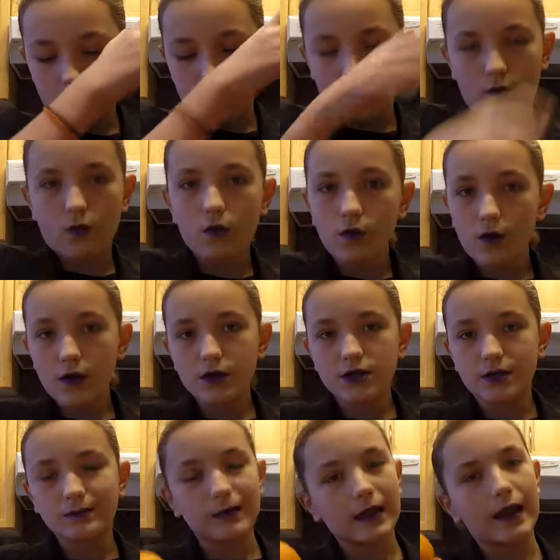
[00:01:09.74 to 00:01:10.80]
an
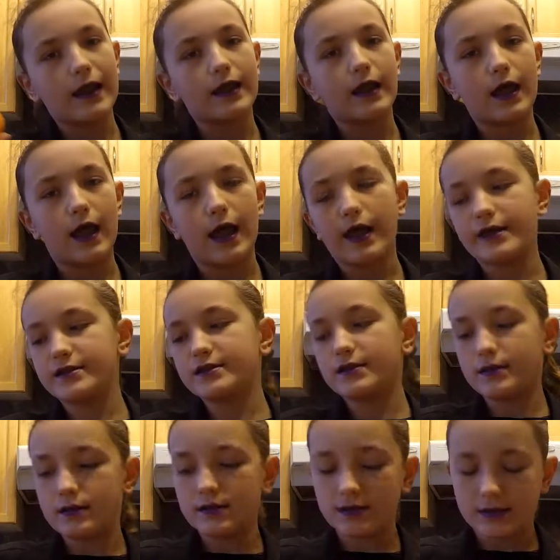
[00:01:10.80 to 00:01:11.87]
orange. I'm gonna add
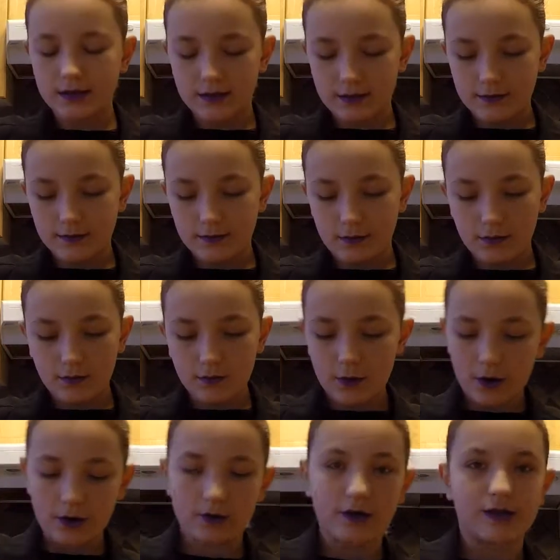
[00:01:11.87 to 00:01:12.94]
some
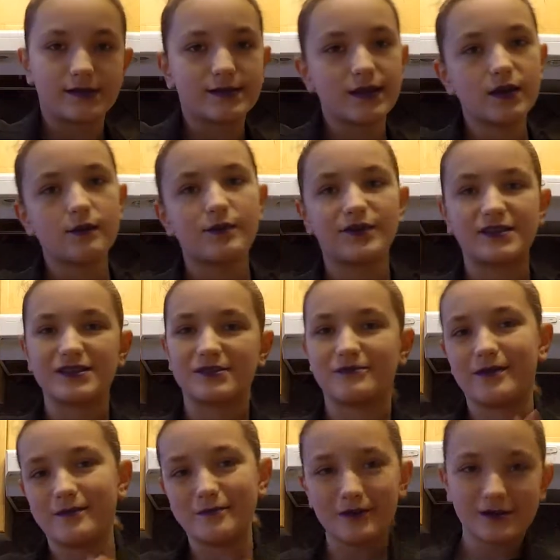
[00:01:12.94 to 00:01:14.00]
more ingredients later, but this is
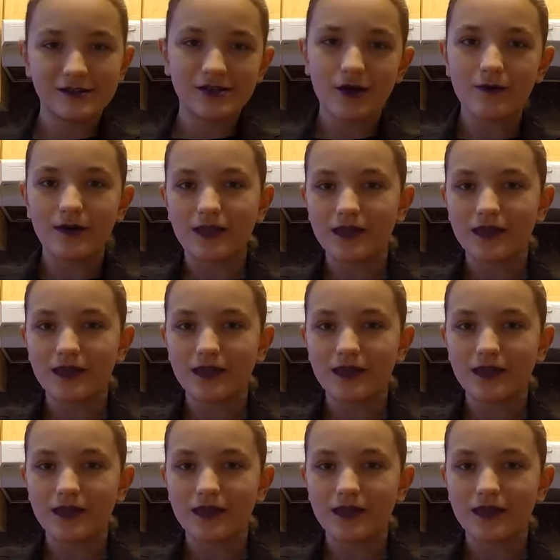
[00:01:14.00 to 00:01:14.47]
what I'm gonna start